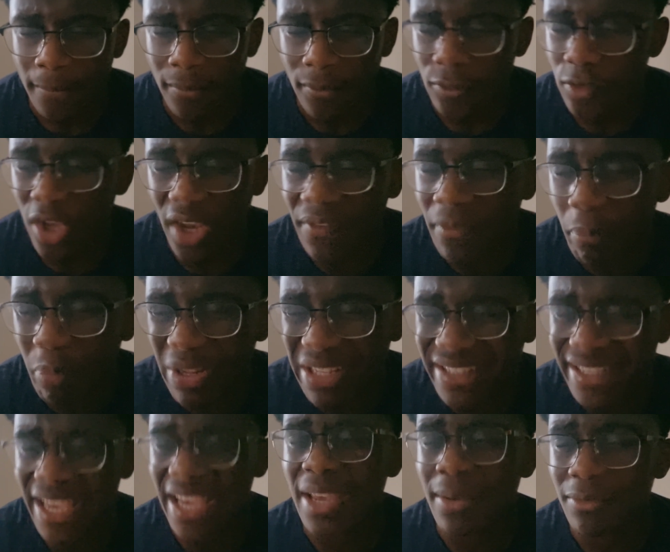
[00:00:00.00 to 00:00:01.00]
You haven't played
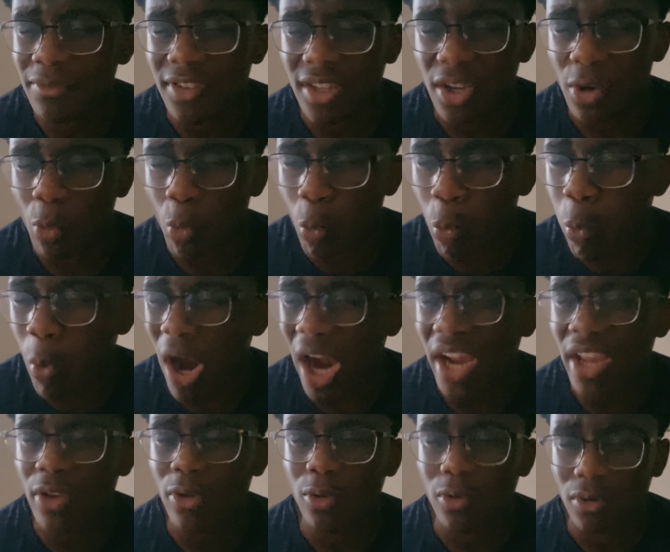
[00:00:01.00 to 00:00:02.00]
games in a
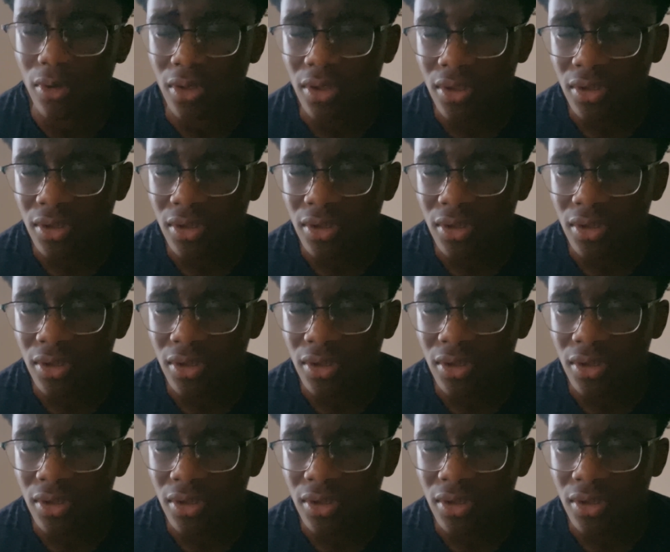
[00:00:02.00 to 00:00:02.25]
while.